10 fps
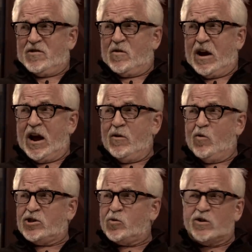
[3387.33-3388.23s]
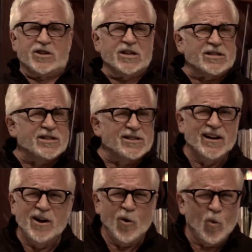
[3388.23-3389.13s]
okay, which was this
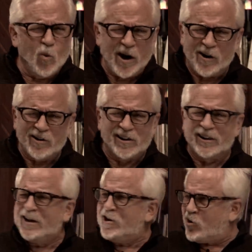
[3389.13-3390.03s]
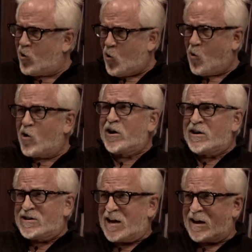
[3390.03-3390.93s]
weird linear
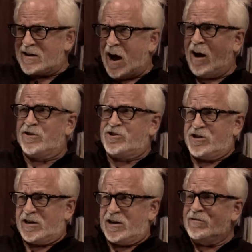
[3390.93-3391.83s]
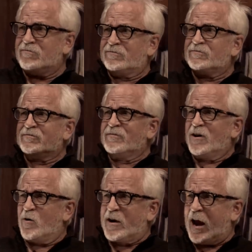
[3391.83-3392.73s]
organ technology. Yeah.
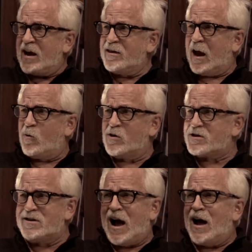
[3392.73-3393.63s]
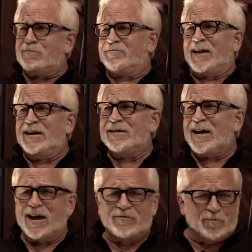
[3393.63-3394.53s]
Okay, that was not, they didn't
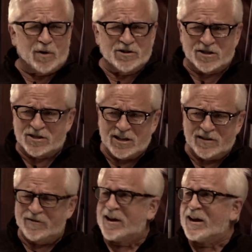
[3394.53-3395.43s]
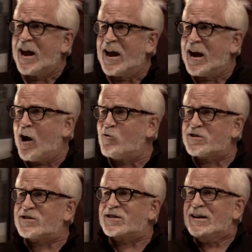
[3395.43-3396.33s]
have a bunch of CV and gate
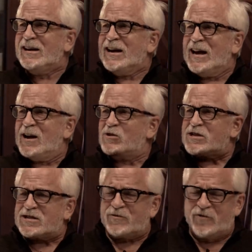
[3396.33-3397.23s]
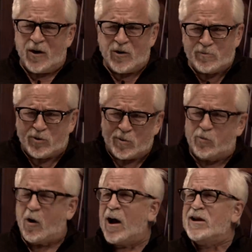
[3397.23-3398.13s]
outs. Mm-hmm. It was this very
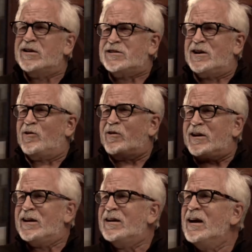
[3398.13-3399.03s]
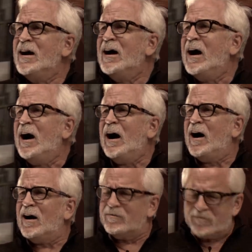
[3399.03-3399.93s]
proprietary
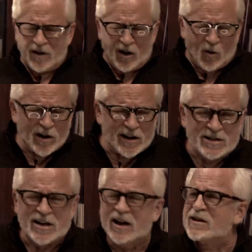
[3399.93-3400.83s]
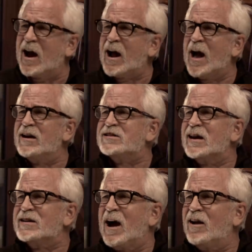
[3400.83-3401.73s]
uh, yeah. organ not kind of
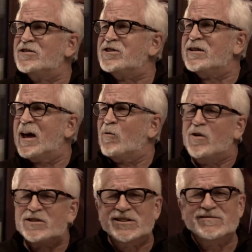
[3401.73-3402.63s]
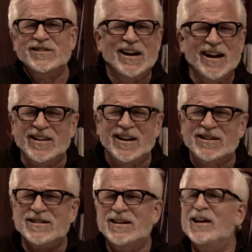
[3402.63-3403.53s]
technology that wasn't, that
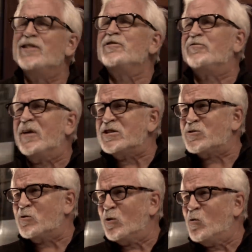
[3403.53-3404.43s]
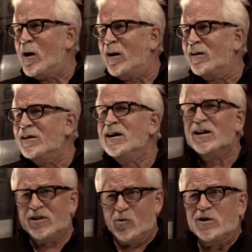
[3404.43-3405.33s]
didn't interface real well.
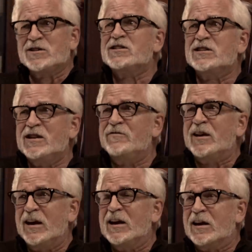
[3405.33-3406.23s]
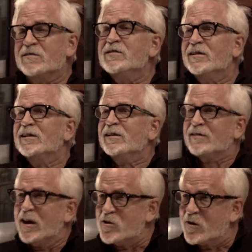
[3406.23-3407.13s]
There was a CV in
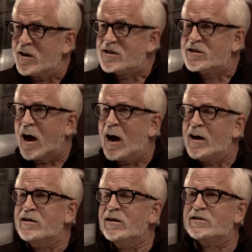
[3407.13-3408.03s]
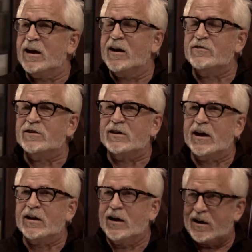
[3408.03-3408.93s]
that you could assign to
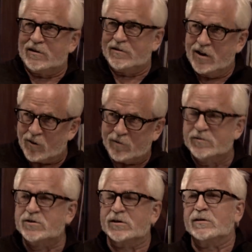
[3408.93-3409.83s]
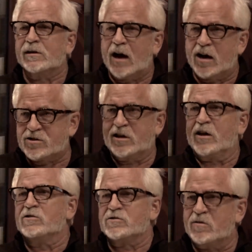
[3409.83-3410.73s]
everything, uh, you know, to the
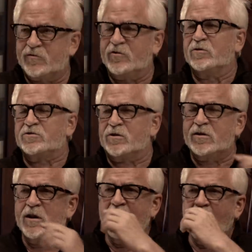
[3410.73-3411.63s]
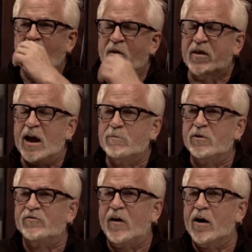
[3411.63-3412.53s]
oscillators or the filter or the
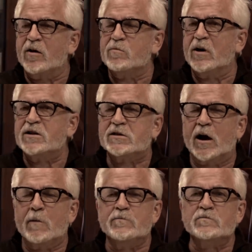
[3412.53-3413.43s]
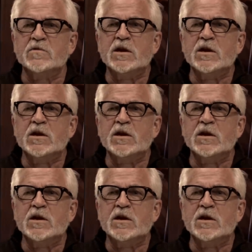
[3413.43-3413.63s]
amplifier, but um,